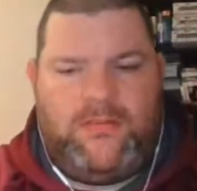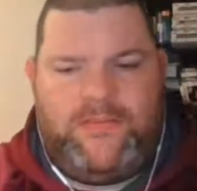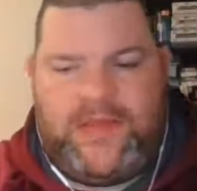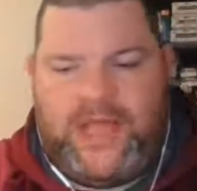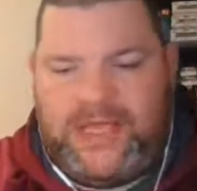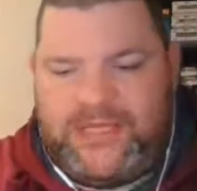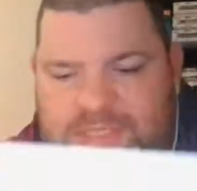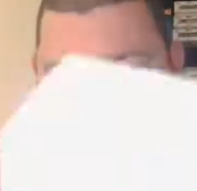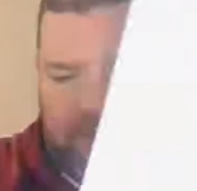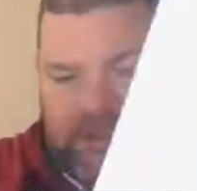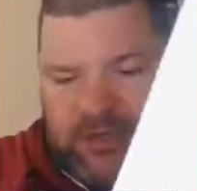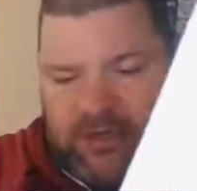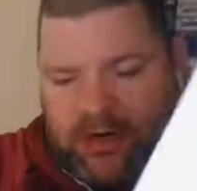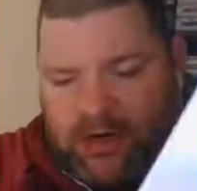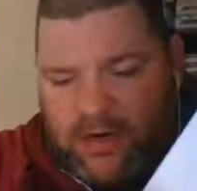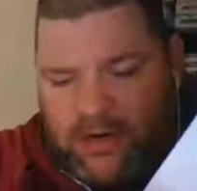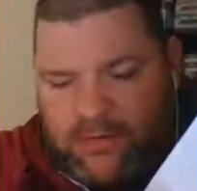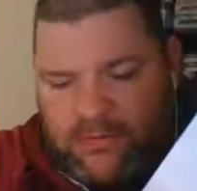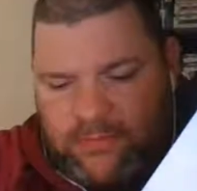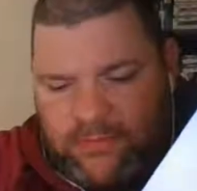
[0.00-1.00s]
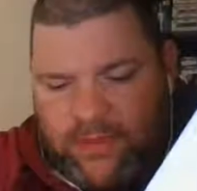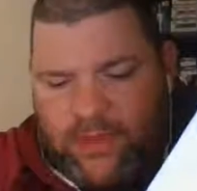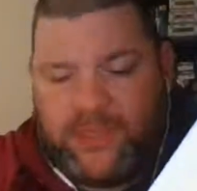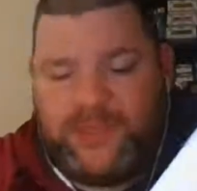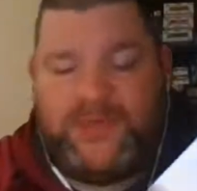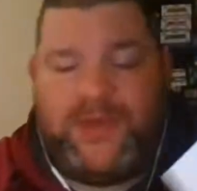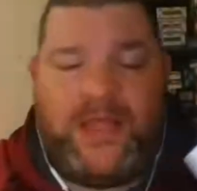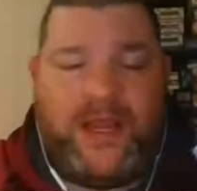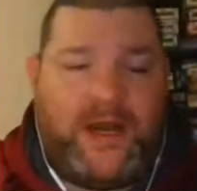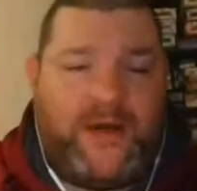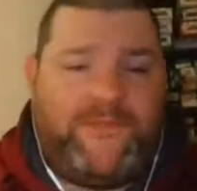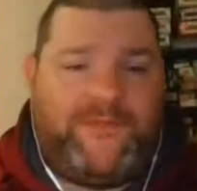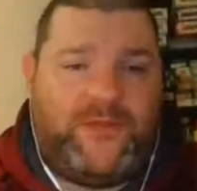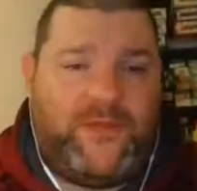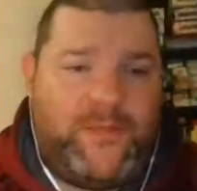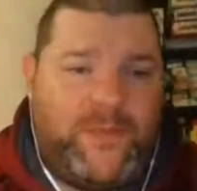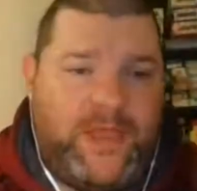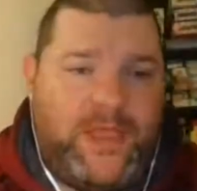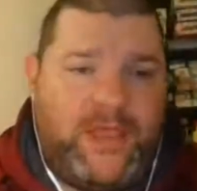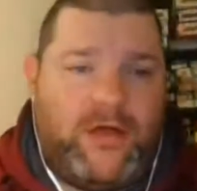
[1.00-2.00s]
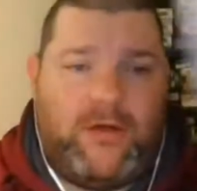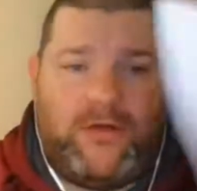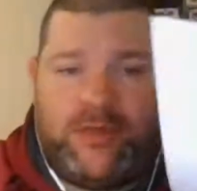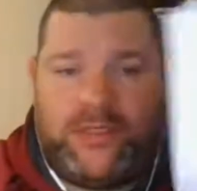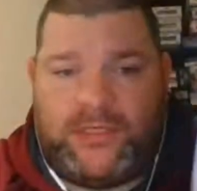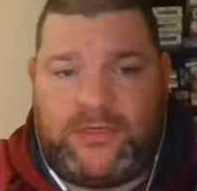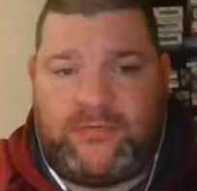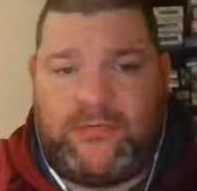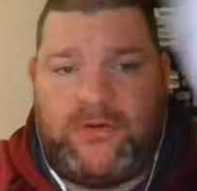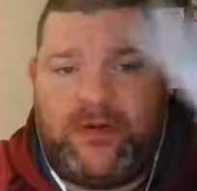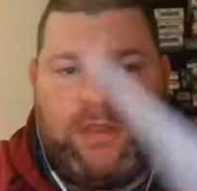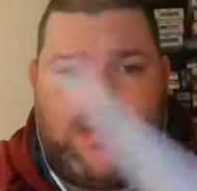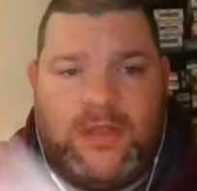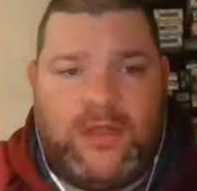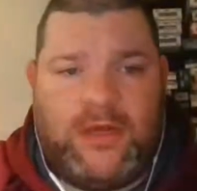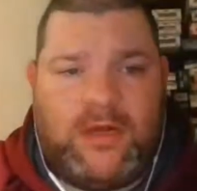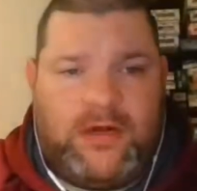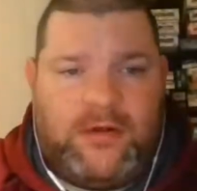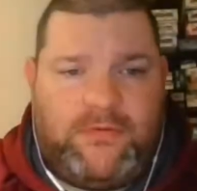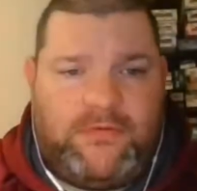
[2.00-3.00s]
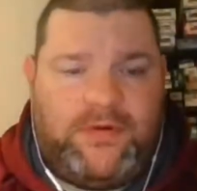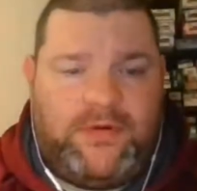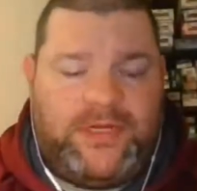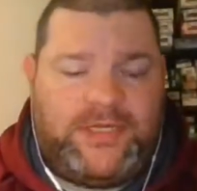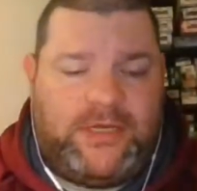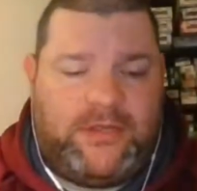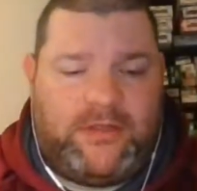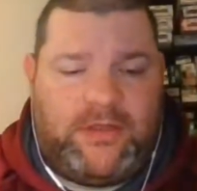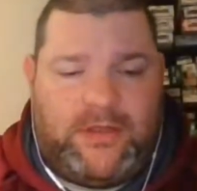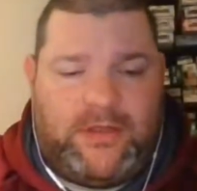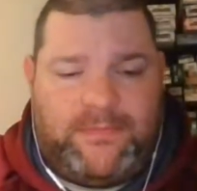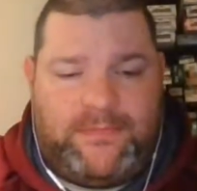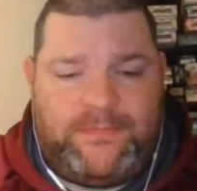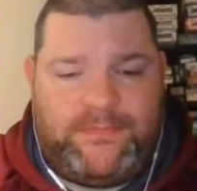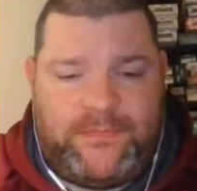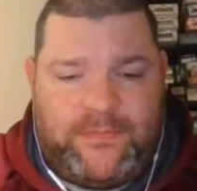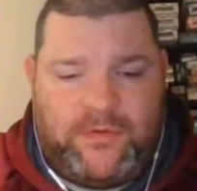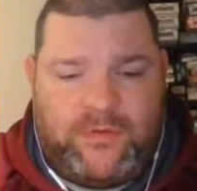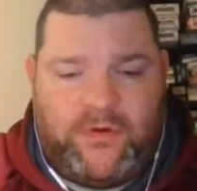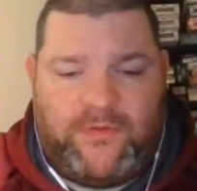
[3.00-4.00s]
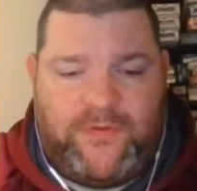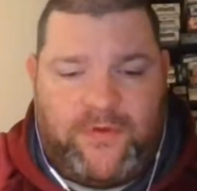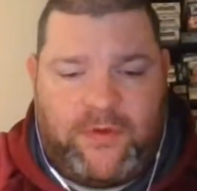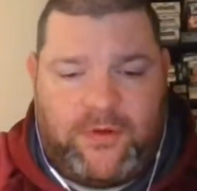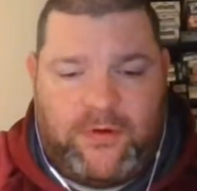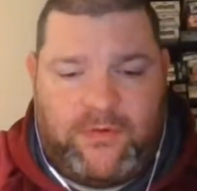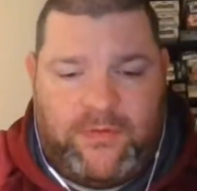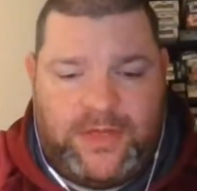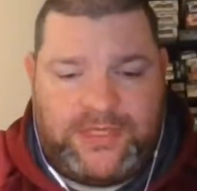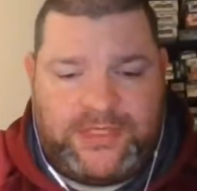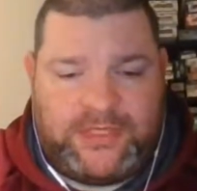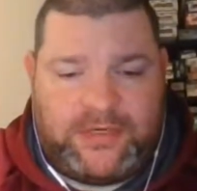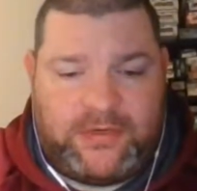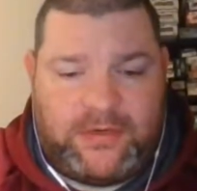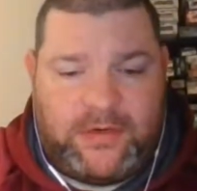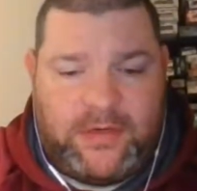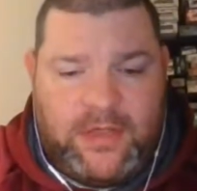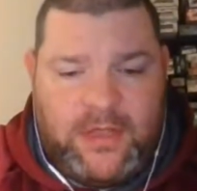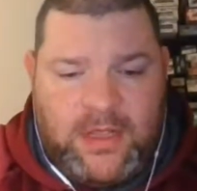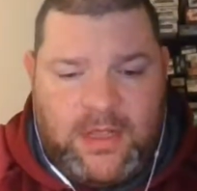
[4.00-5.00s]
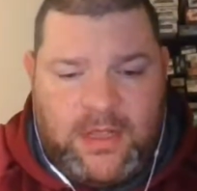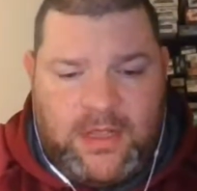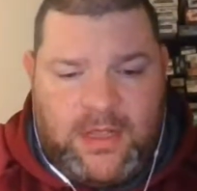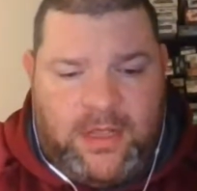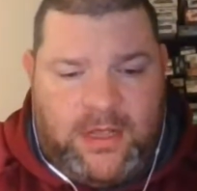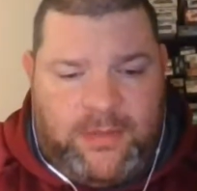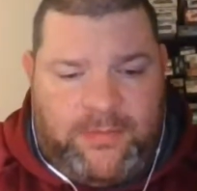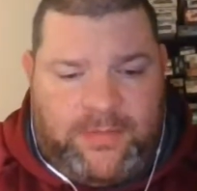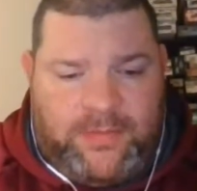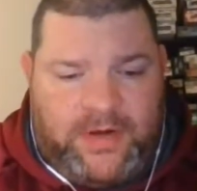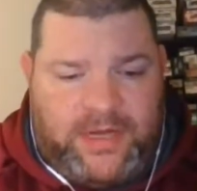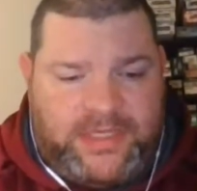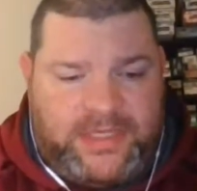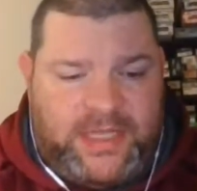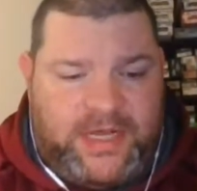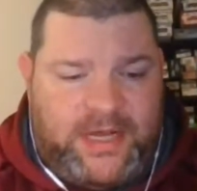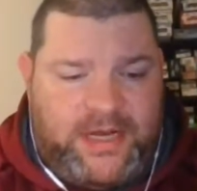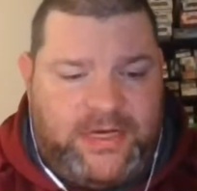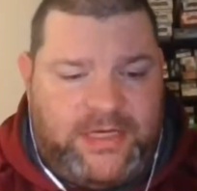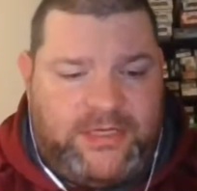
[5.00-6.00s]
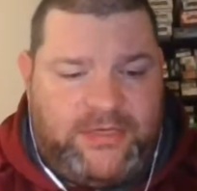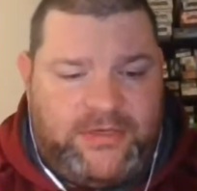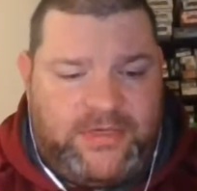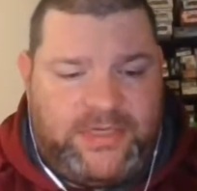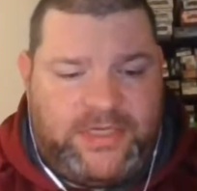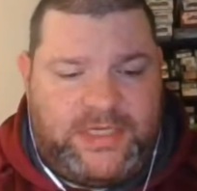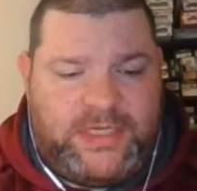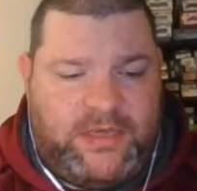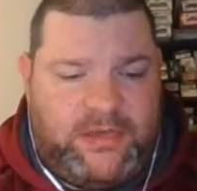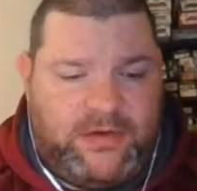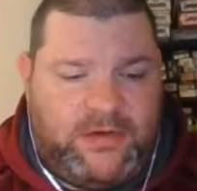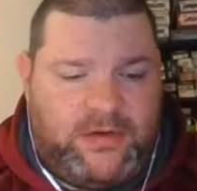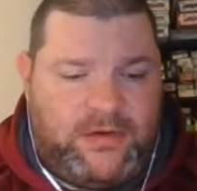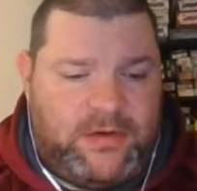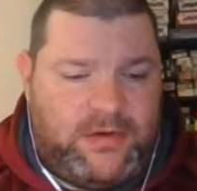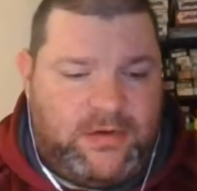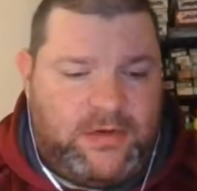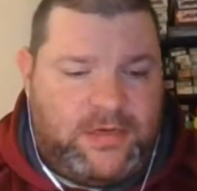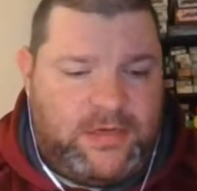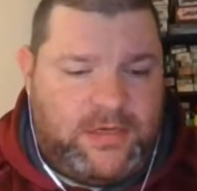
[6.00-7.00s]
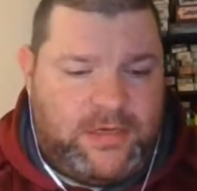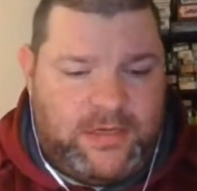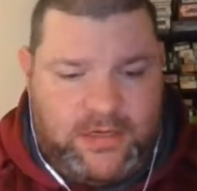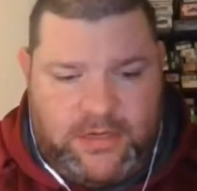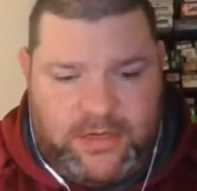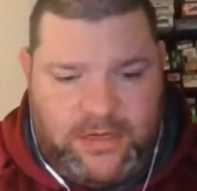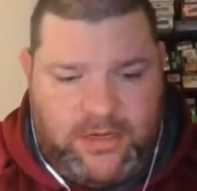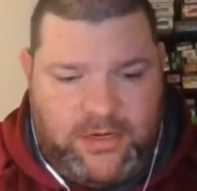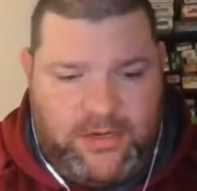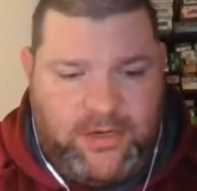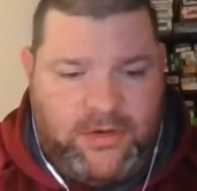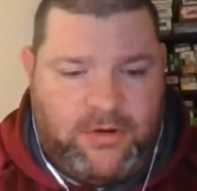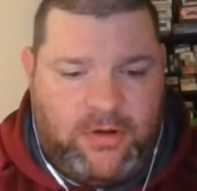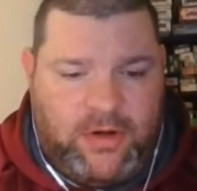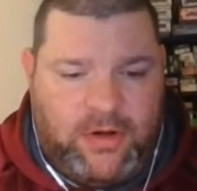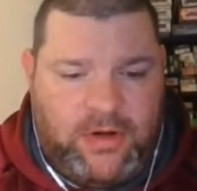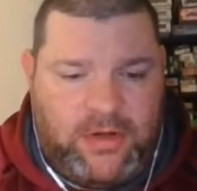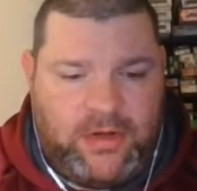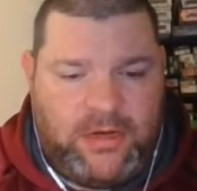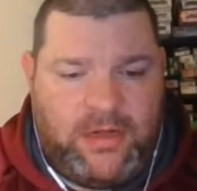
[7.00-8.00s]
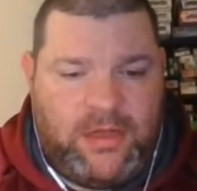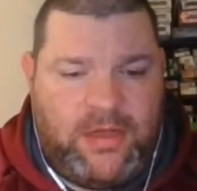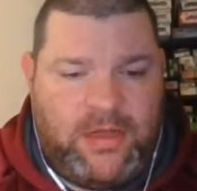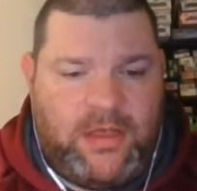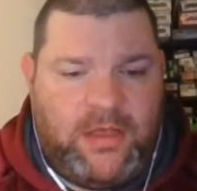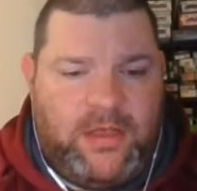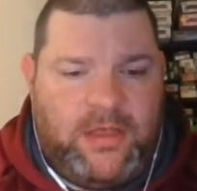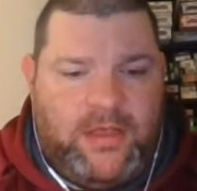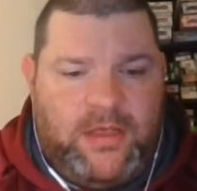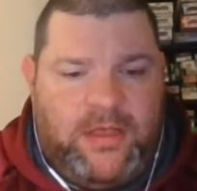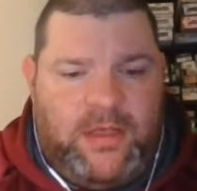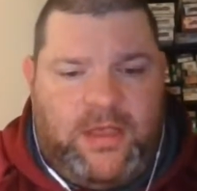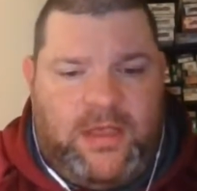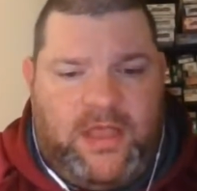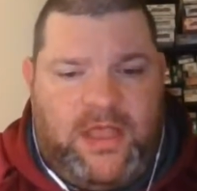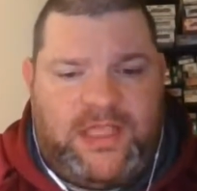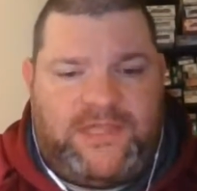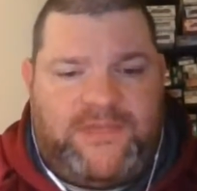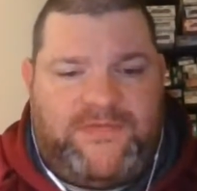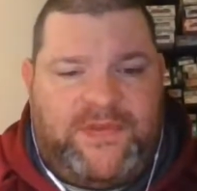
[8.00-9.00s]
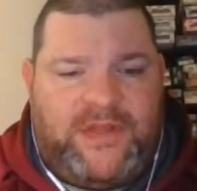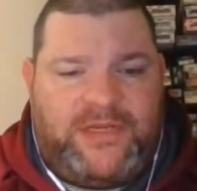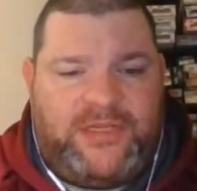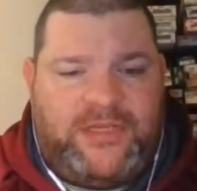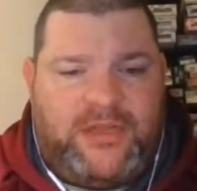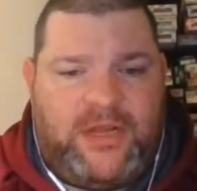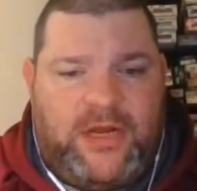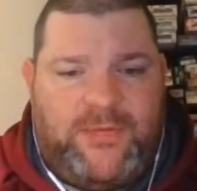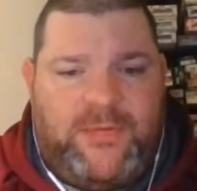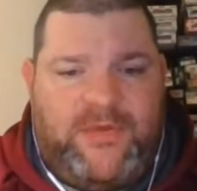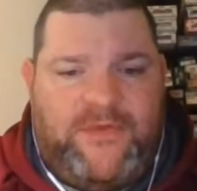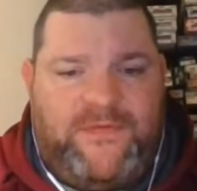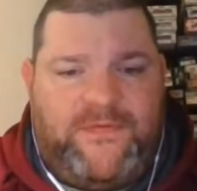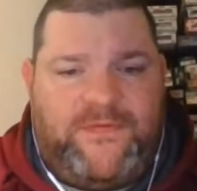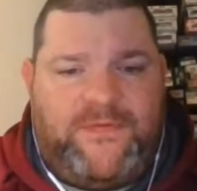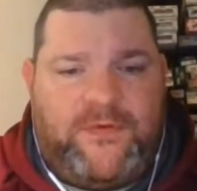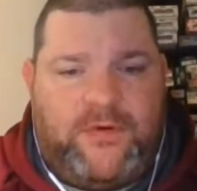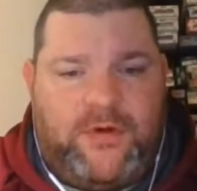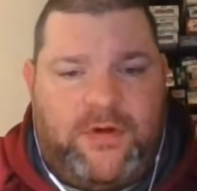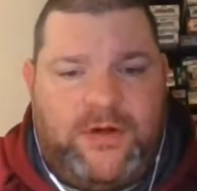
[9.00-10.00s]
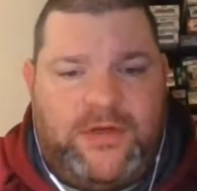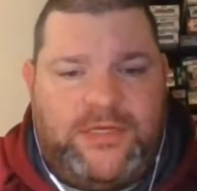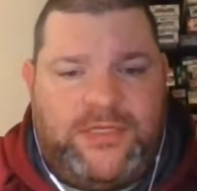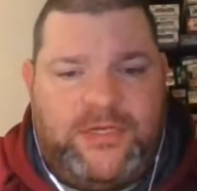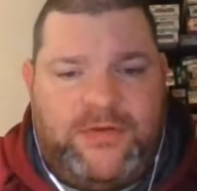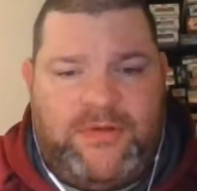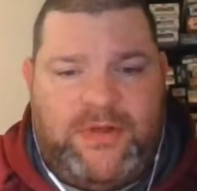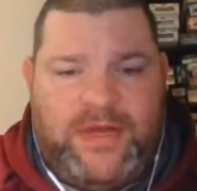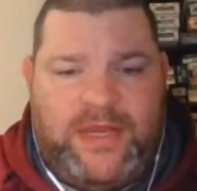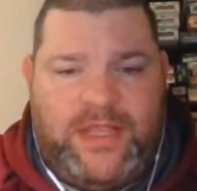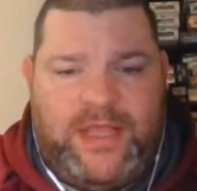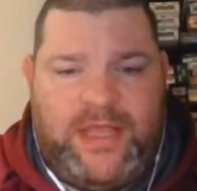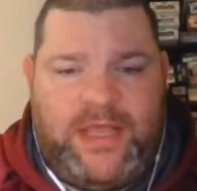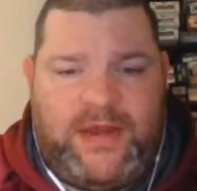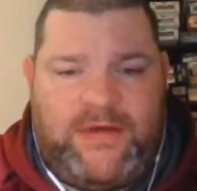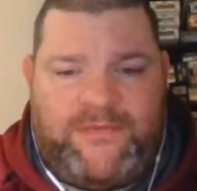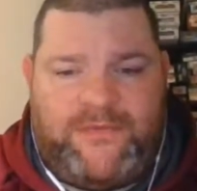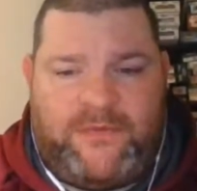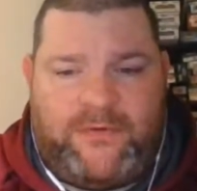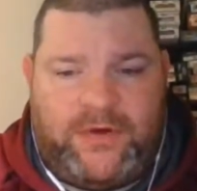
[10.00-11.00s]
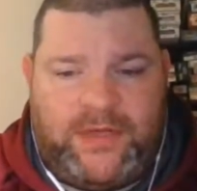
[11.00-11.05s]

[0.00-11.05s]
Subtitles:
passenger car. Well, it's painted up for the BO. It's a original Norfolk and Western, but it's heading to Selkirk, New York, and it's eventually going to be forwarded to Indiana for